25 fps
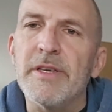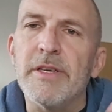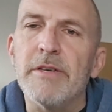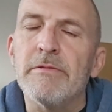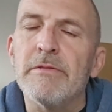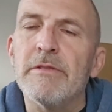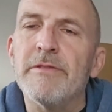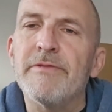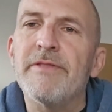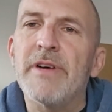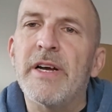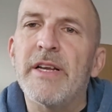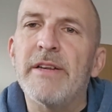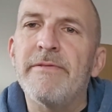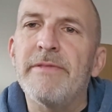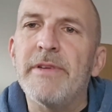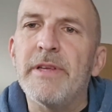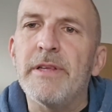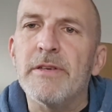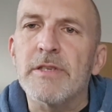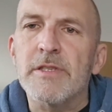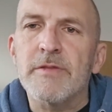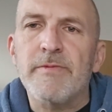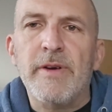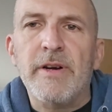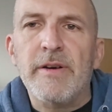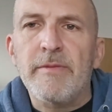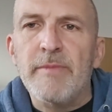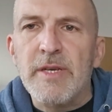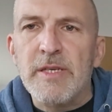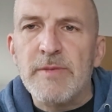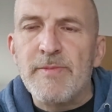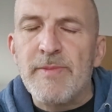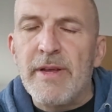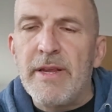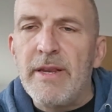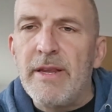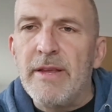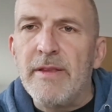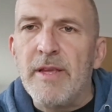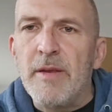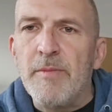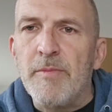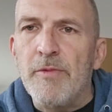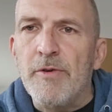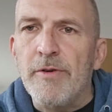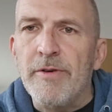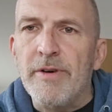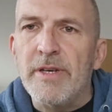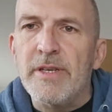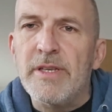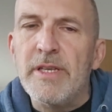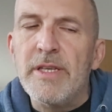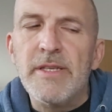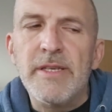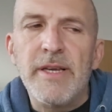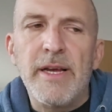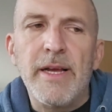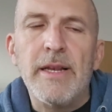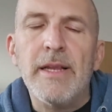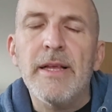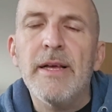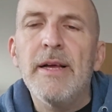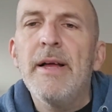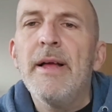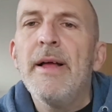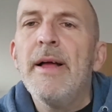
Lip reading: you will find videos where I'm explaining that more in detail.